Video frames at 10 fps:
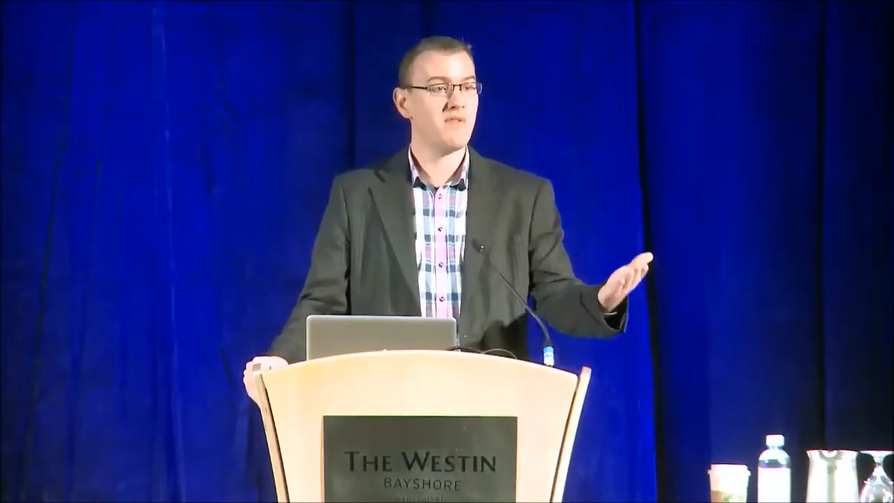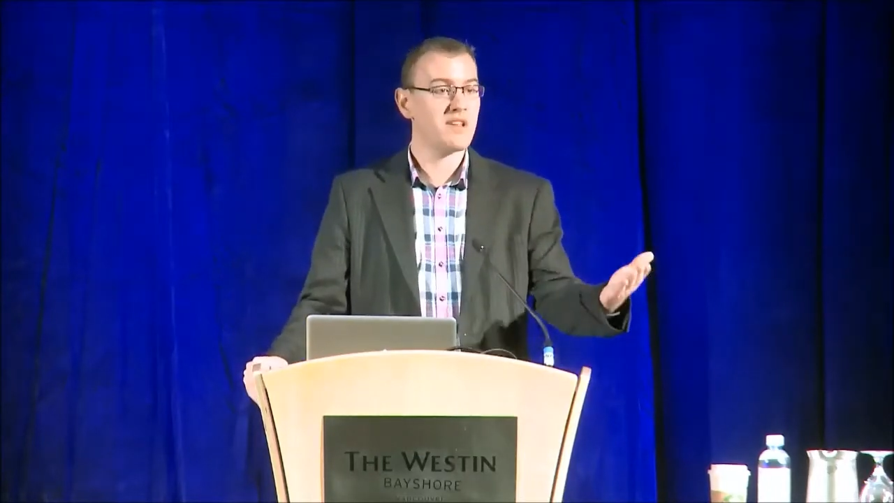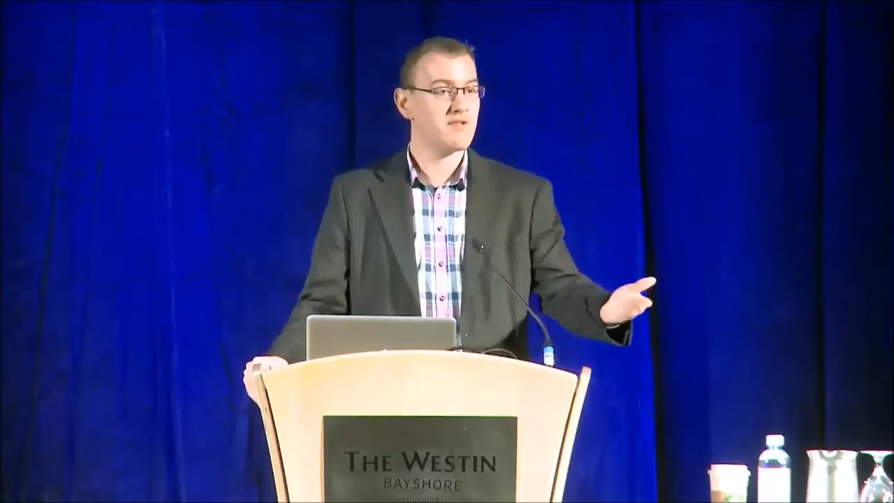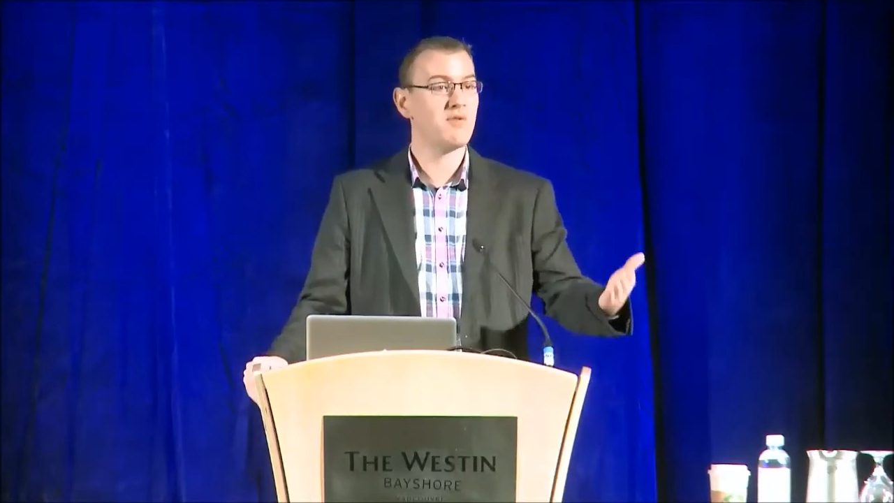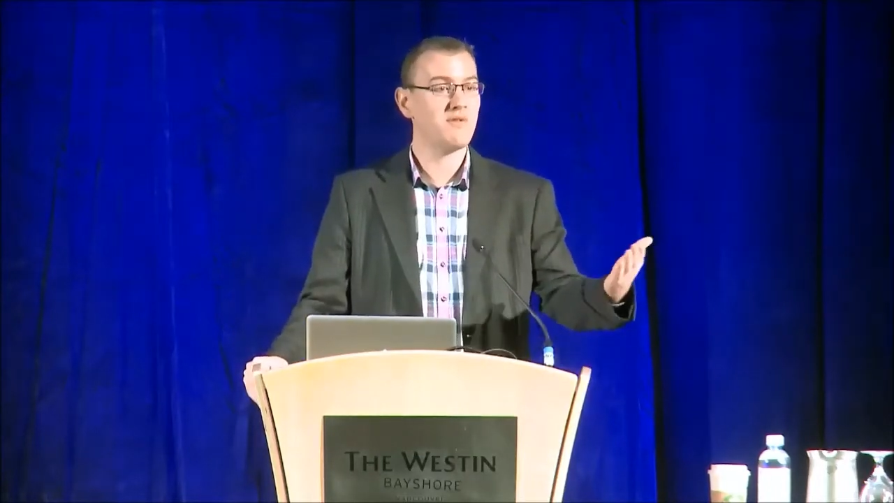
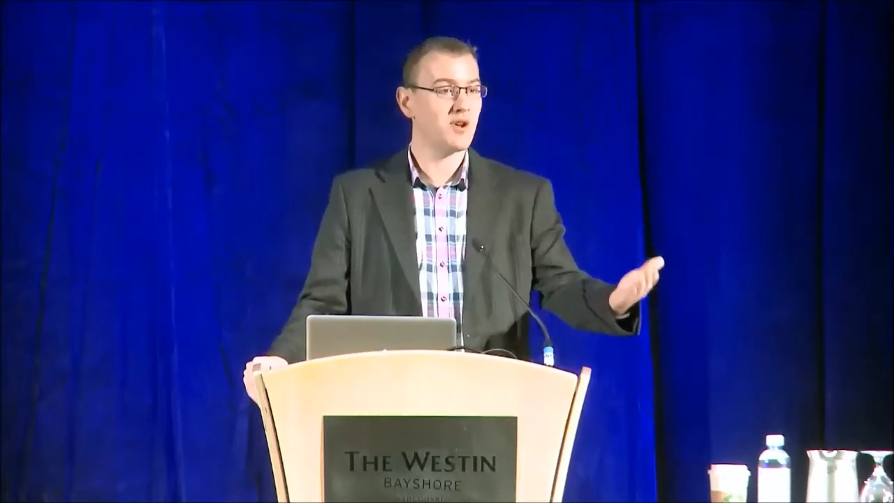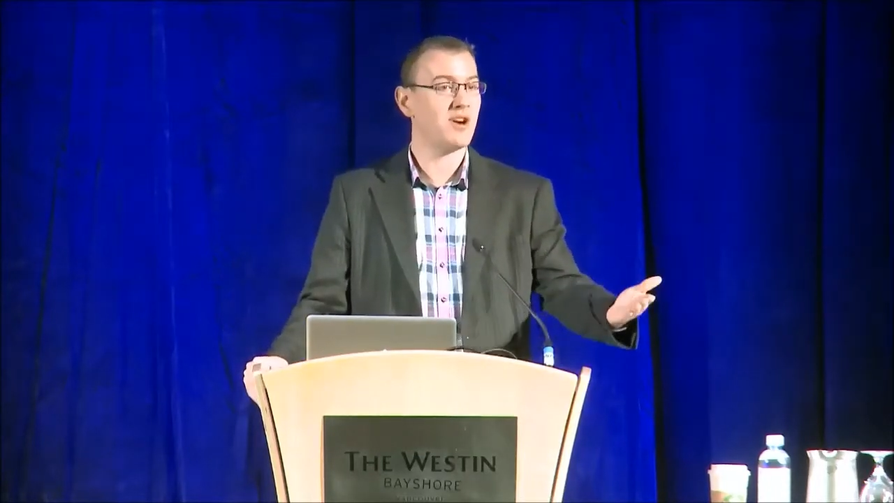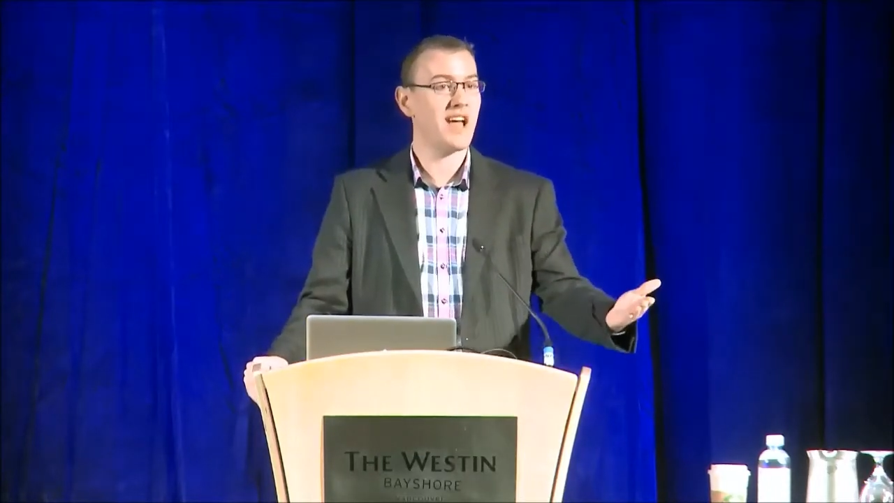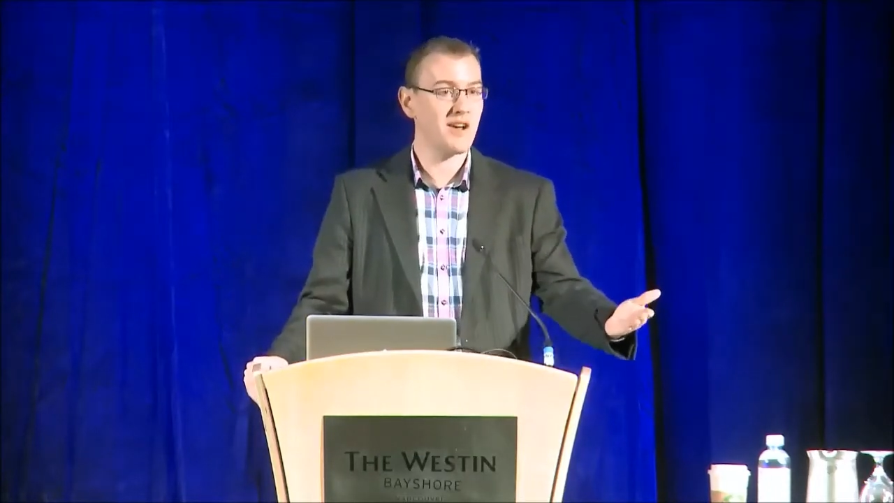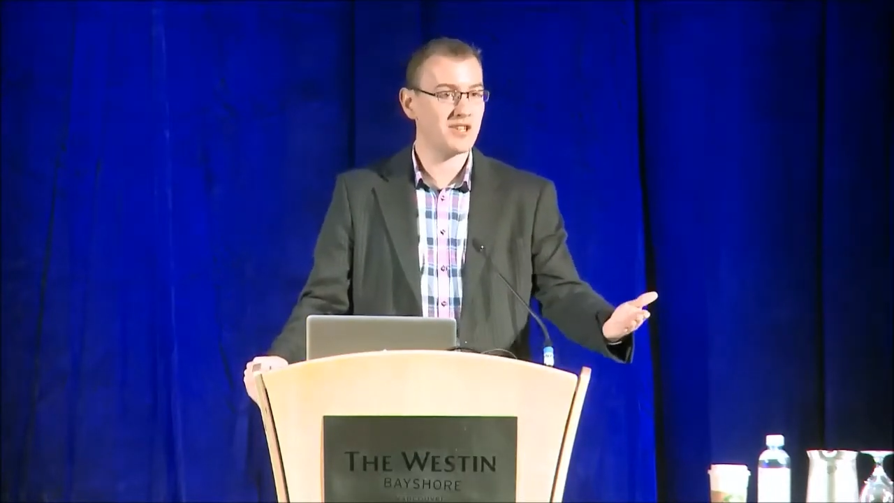us who have
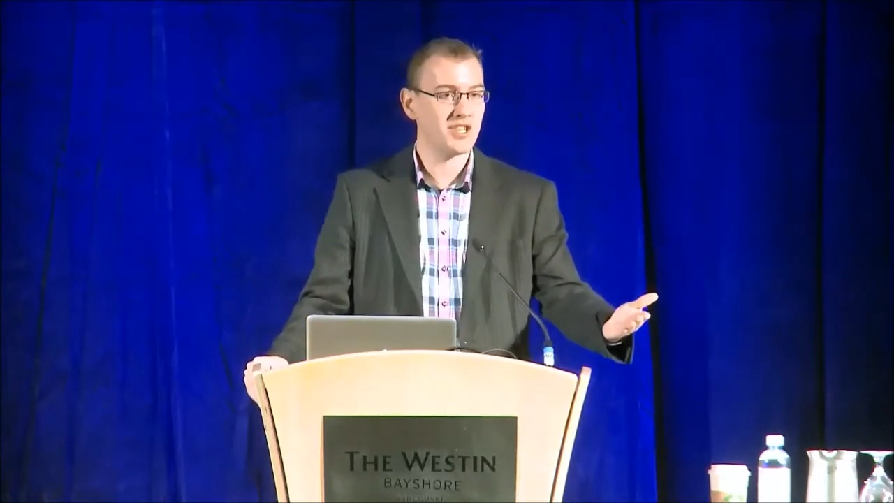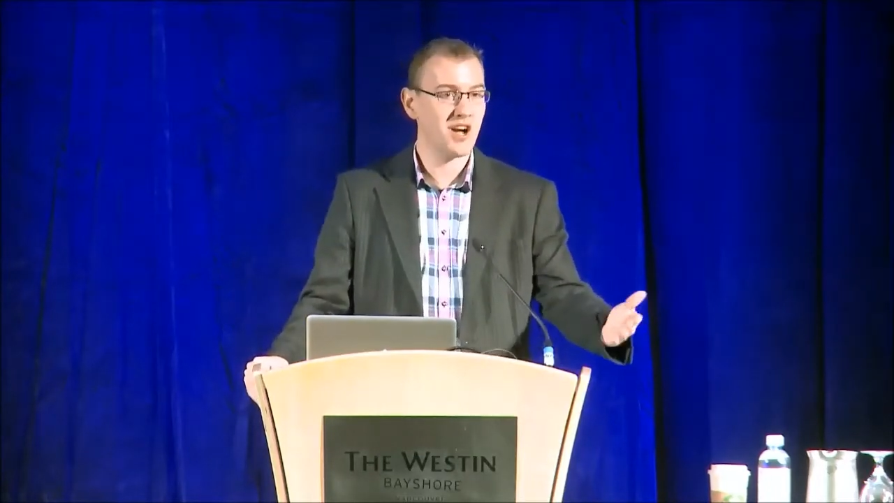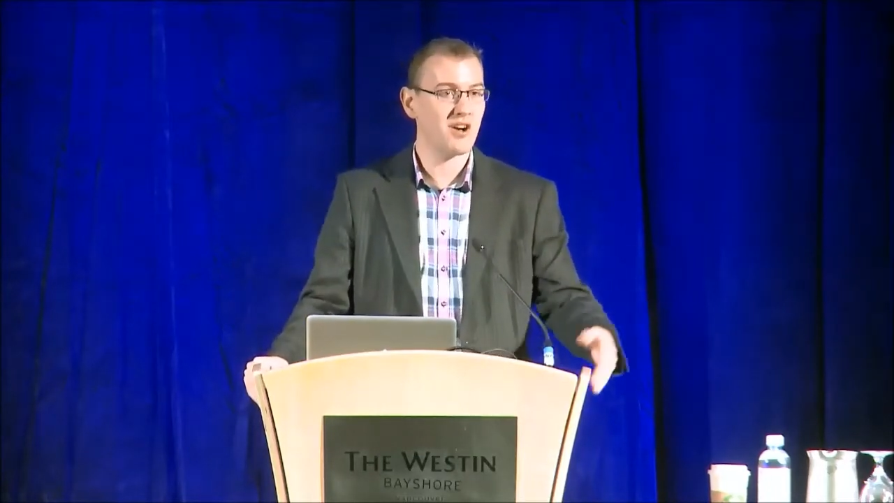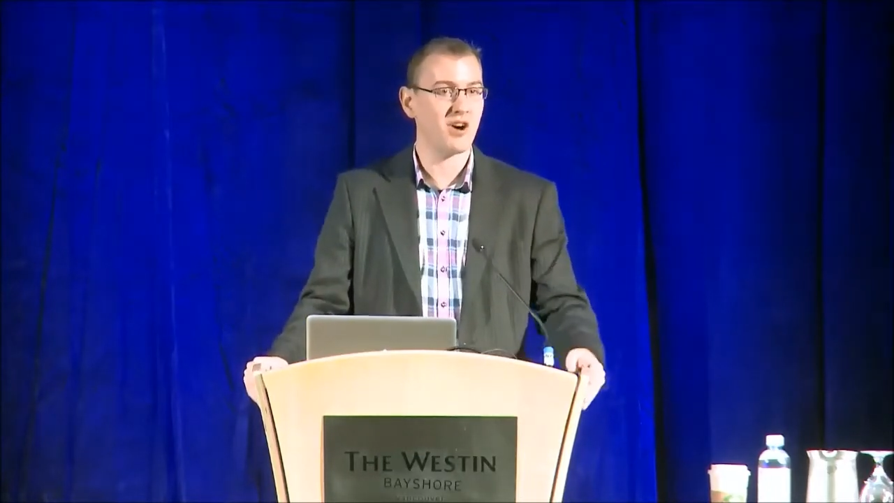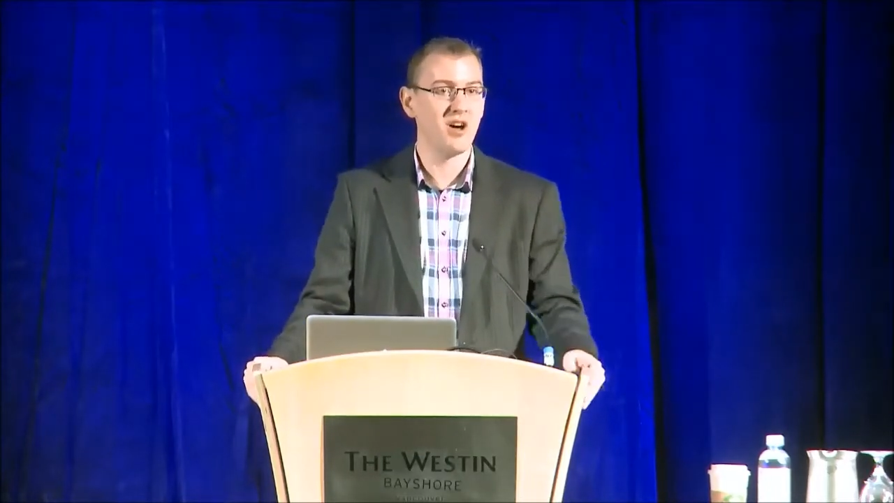learned how to
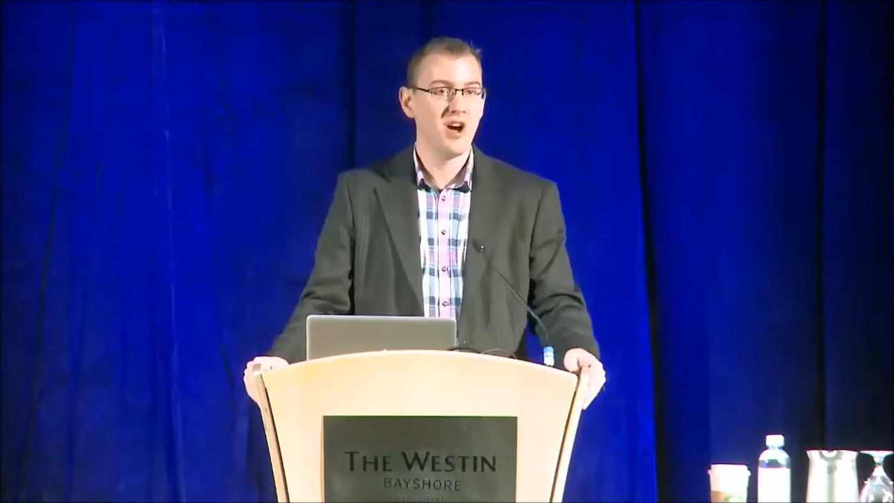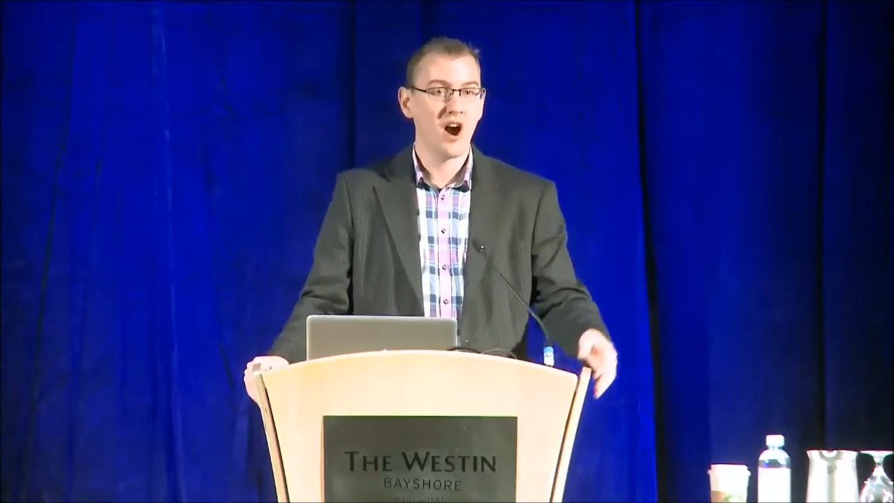juggle